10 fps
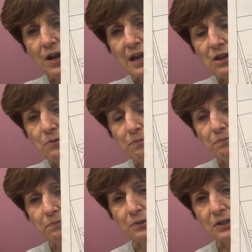and you
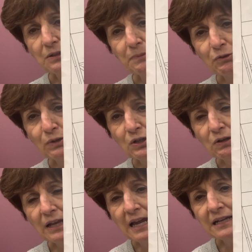put it between your
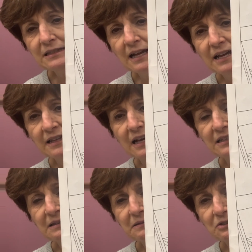legs, and
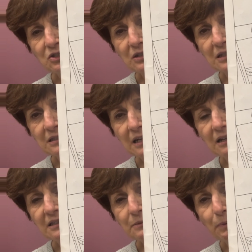this girl
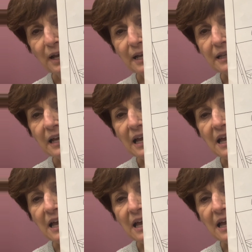is playing the